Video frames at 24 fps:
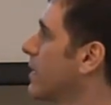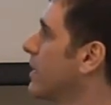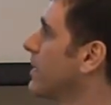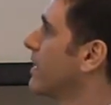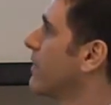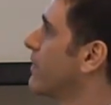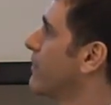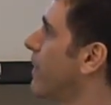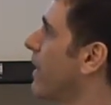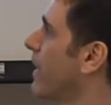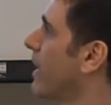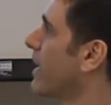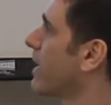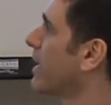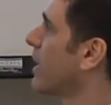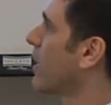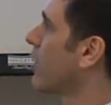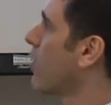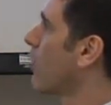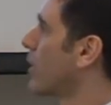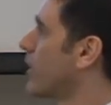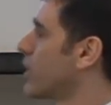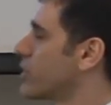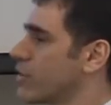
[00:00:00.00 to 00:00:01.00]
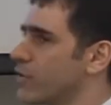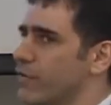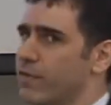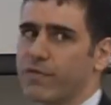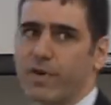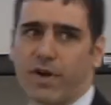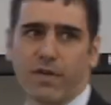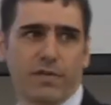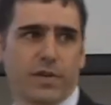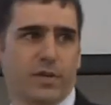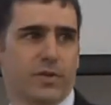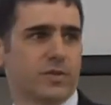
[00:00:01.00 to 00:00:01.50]
Deferring recognition of
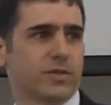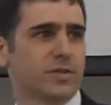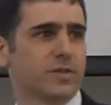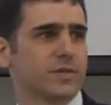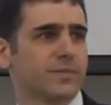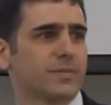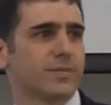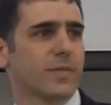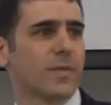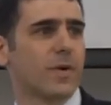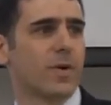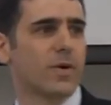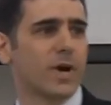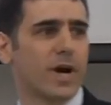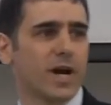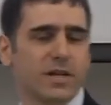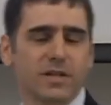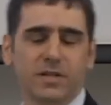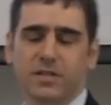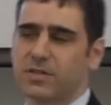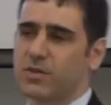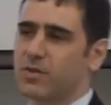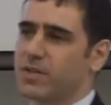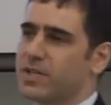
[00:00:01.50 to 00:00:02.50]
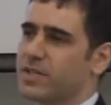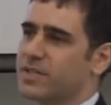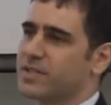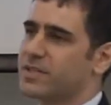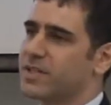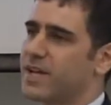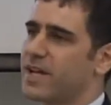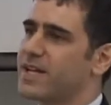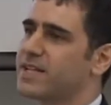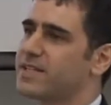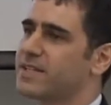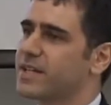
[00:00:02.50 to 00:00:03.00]
revenues. Okay, so this is
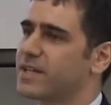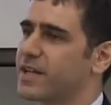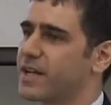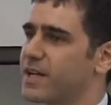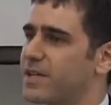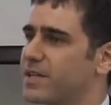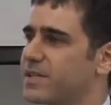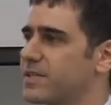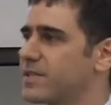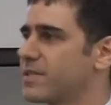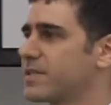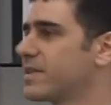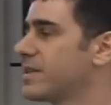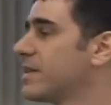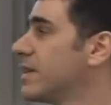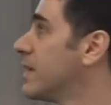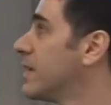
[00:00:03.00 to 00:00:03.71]
the easy case.